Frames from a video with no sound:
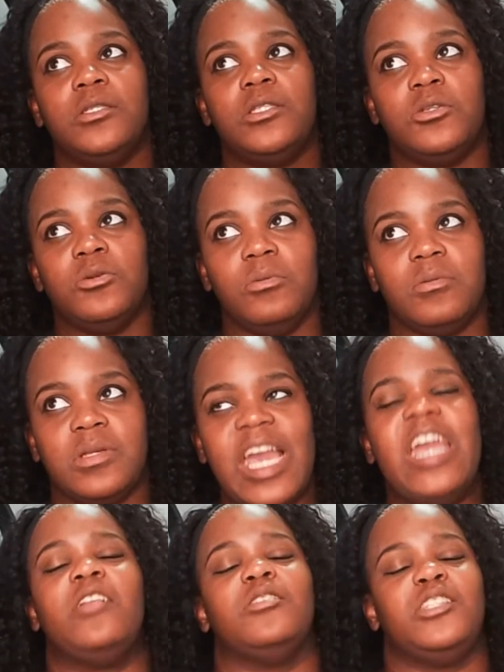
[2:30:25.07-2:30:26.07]
to
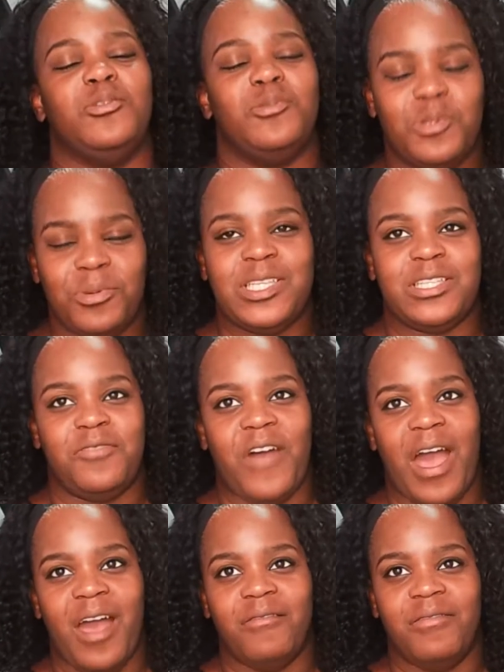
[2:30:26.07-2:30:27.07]
cater to
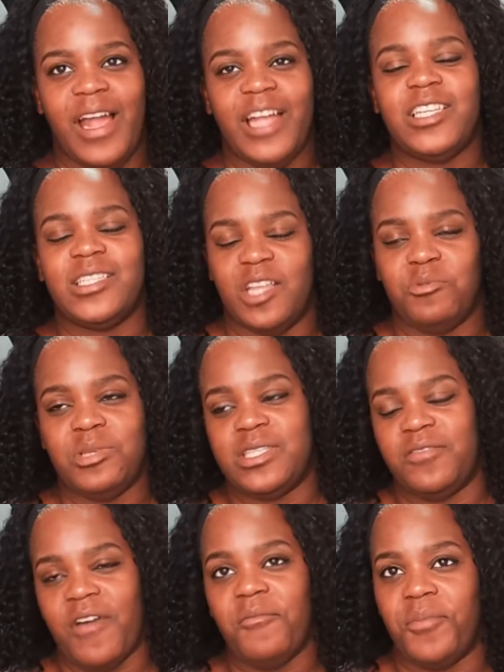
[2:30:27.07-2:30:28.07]
365 HSC
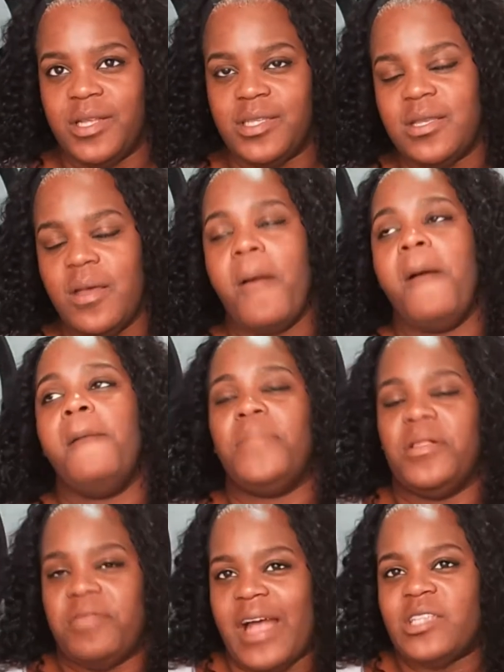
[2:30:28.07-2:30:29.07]
365 prints.
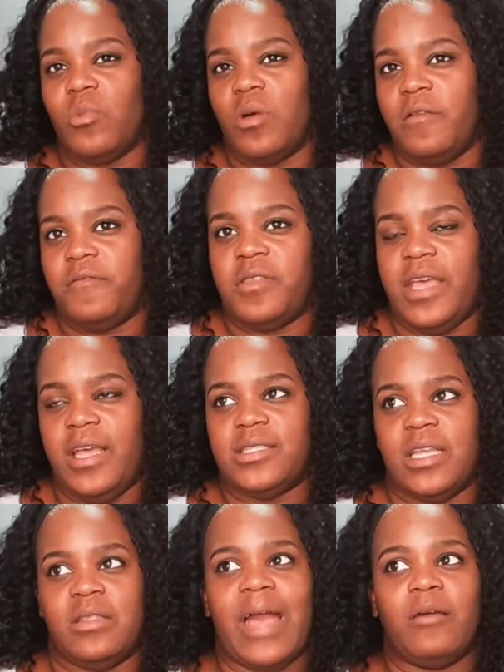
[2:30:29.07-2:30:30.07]
But that's one of the things,
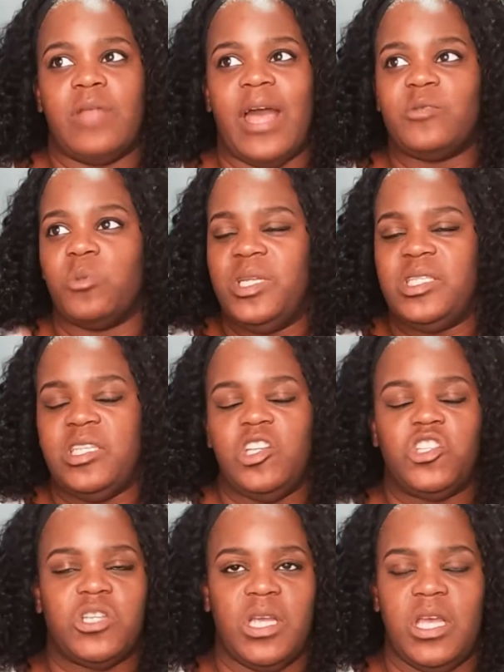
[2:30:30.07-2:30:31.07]
and like that's what we
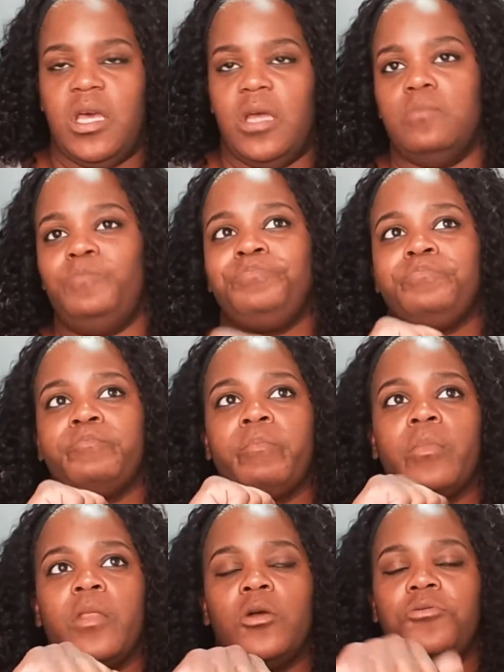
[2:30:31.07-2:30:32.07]
teach in
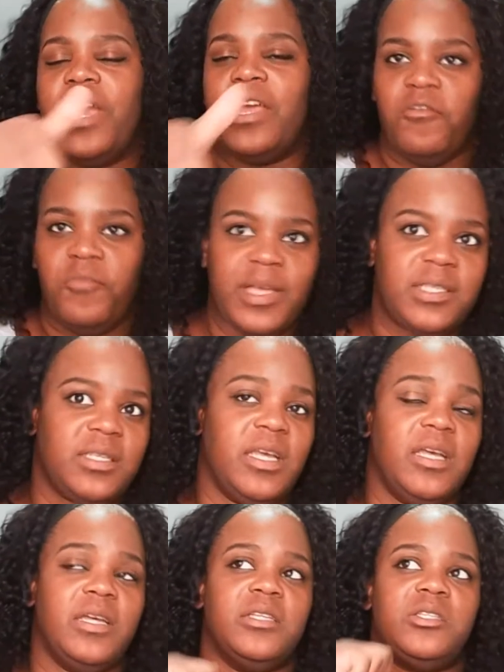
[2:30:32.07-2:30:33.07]
creative
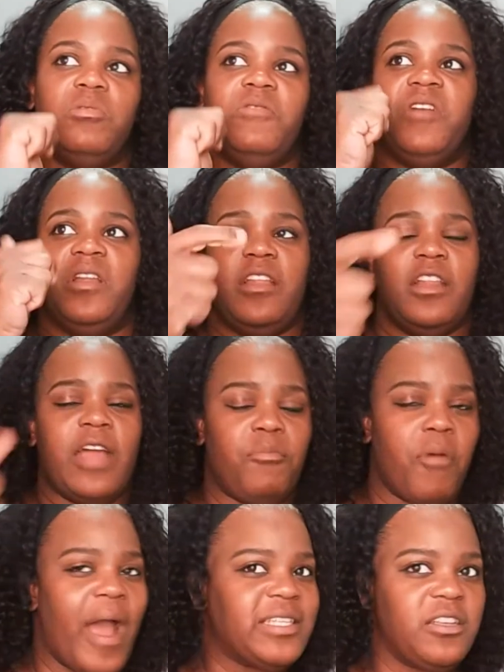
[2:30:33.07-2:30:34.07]
business. We've done that in like
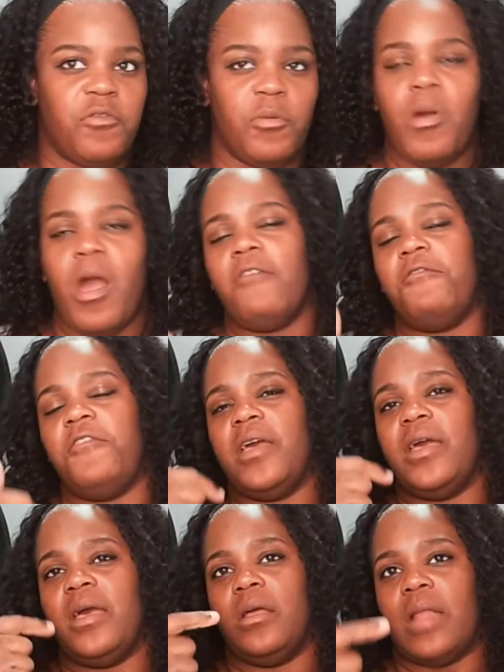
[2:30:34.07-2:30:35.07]
pricing for
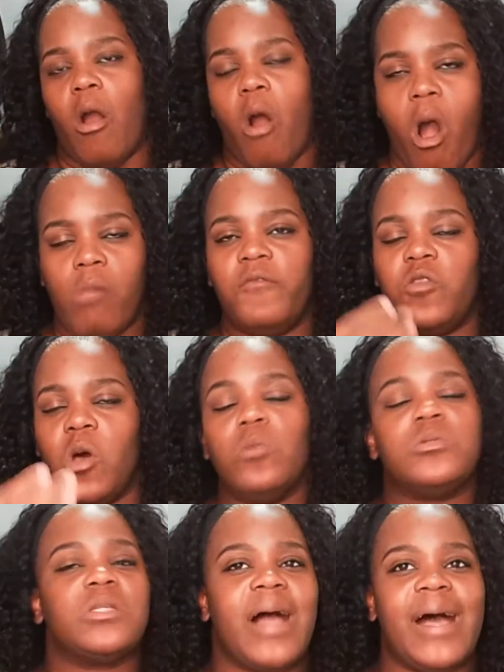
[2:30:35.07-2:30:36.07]
profit, like all of
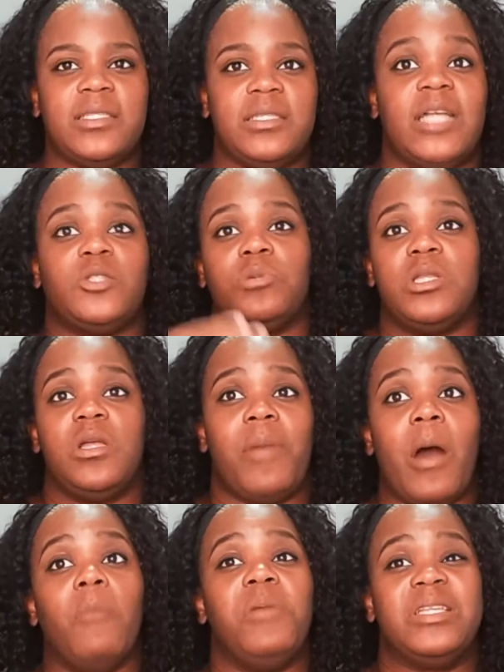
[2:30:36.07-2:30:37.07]
those classes that's really
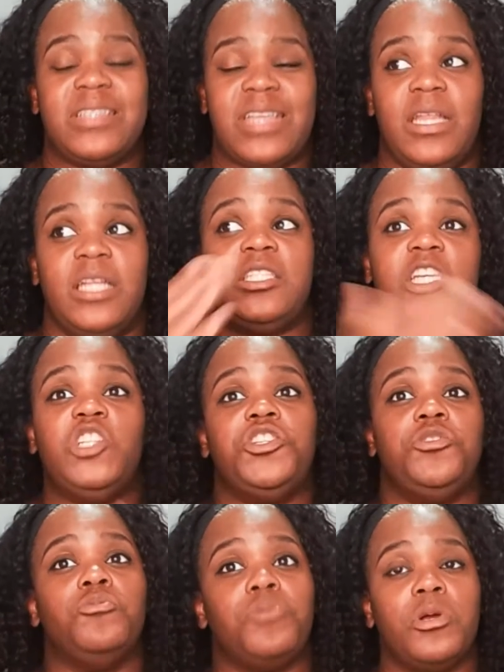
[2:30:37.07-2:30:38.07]
about business and it's teaching
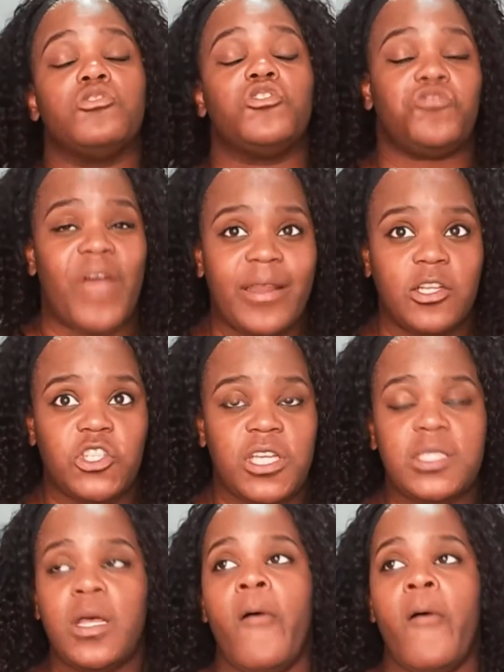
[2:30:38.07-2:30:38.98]
you real strategies.